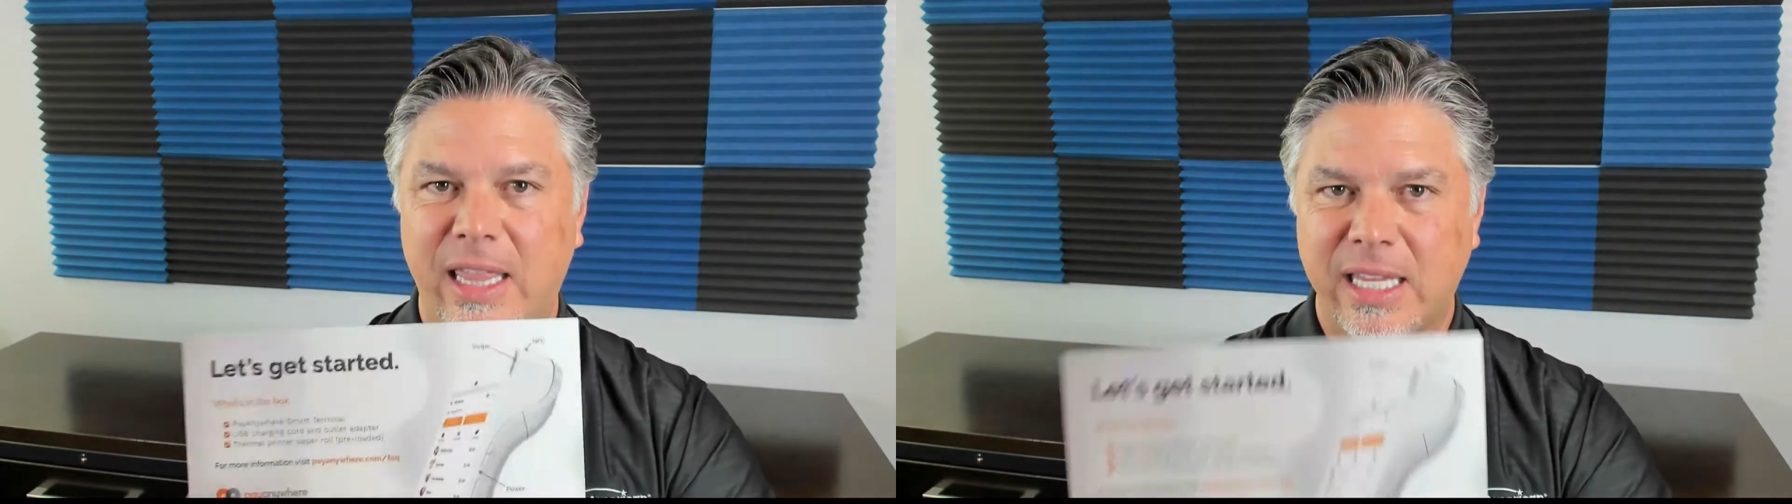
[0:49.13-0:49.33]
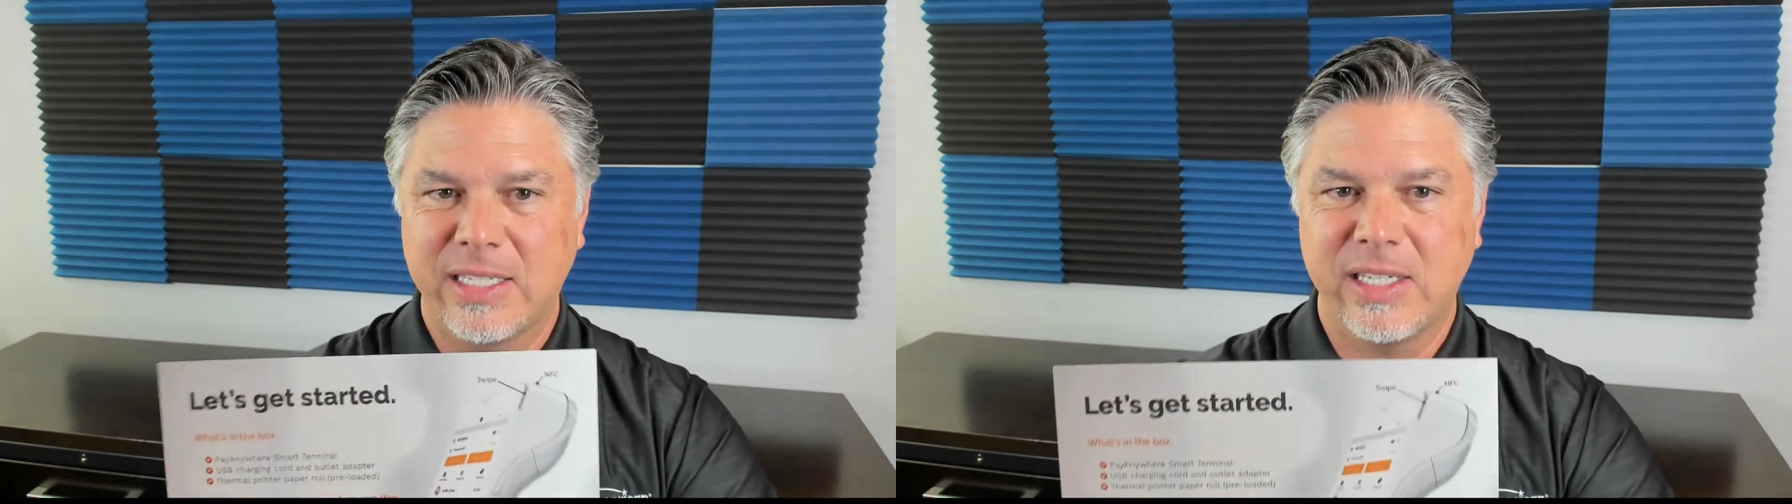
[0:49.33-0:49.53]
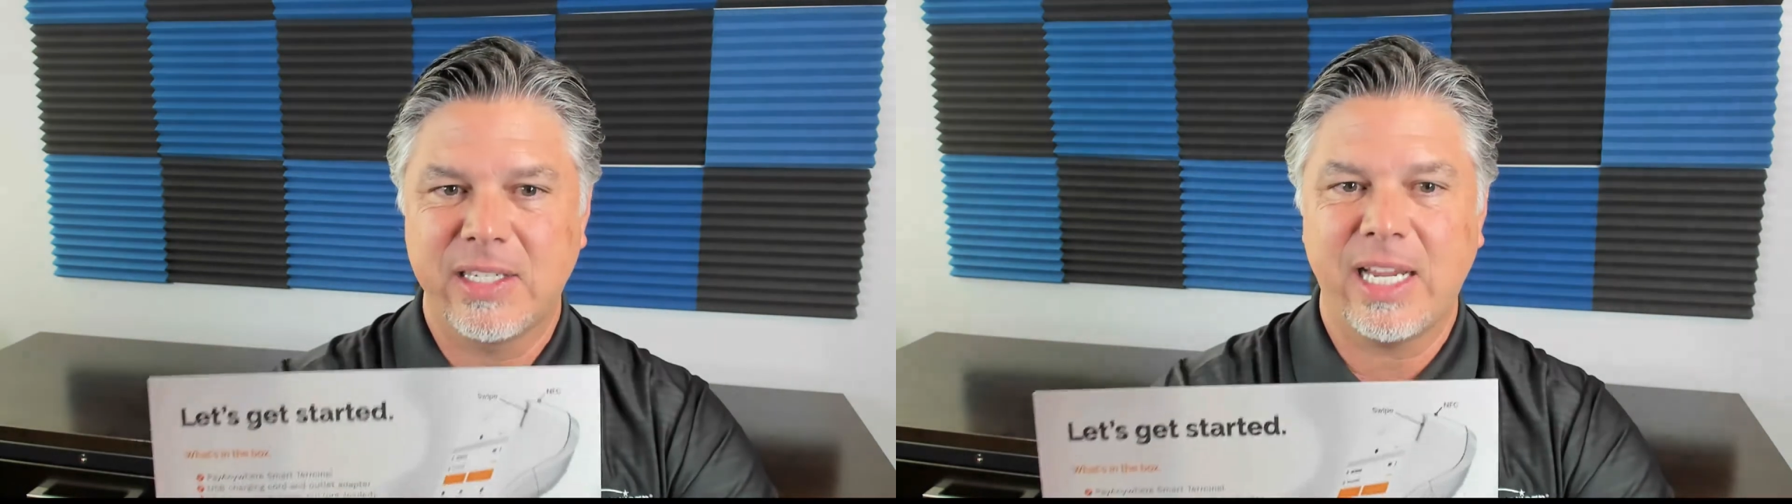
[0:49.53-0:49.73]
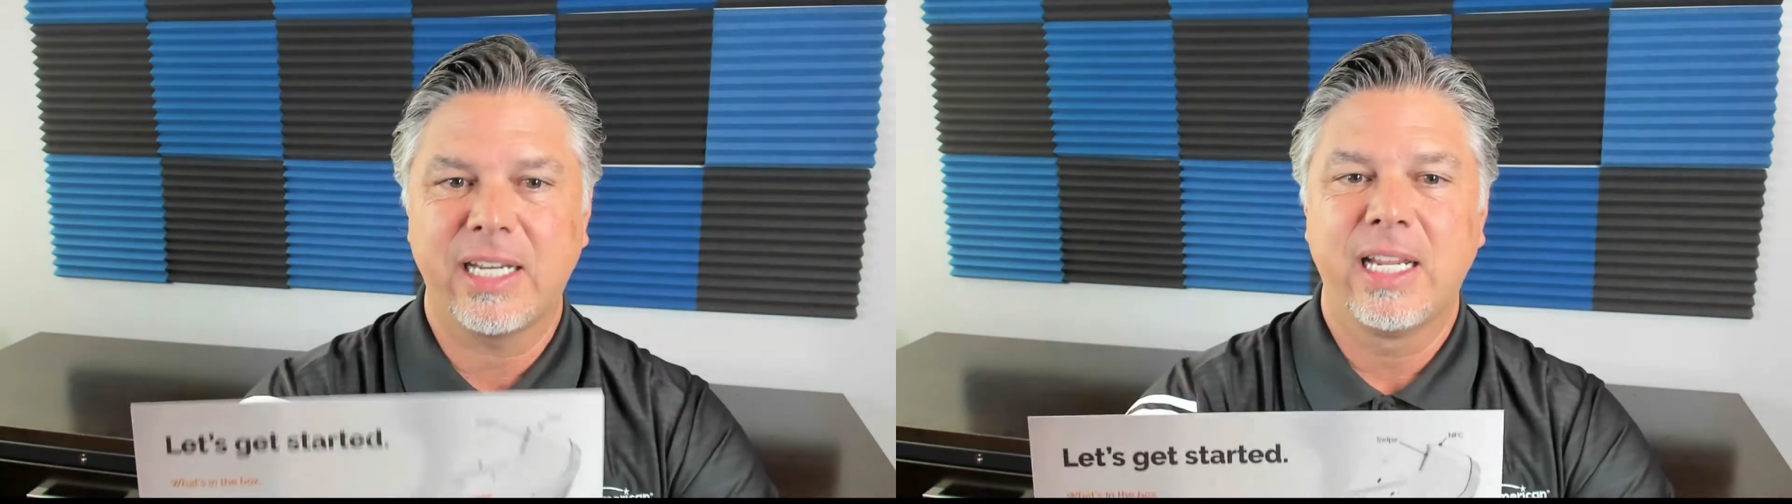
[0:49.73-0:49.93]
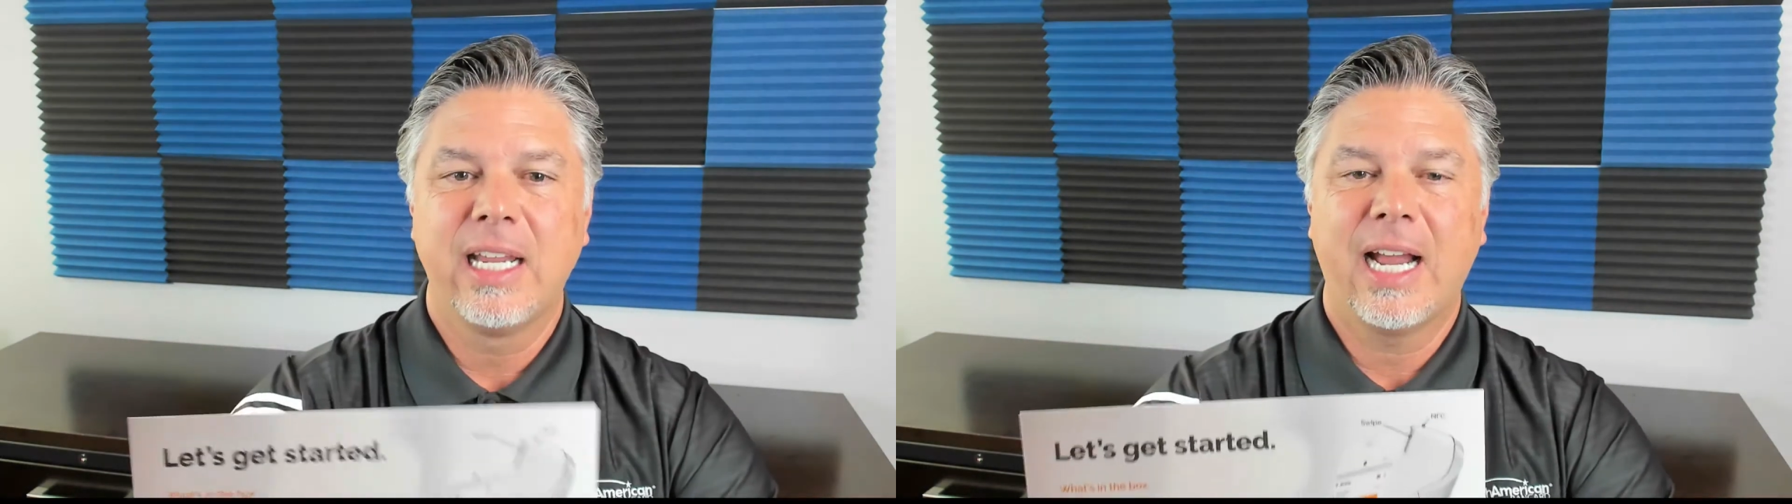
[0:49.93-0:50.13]
This is
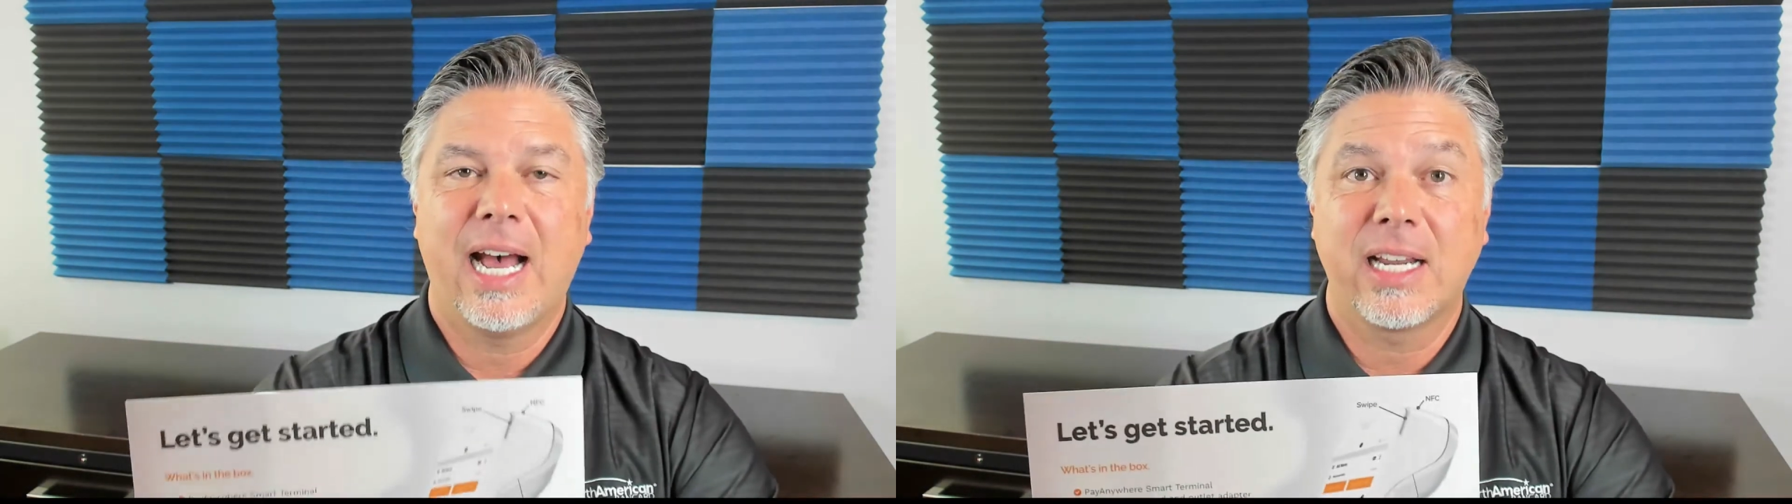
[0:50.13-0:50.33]
it. How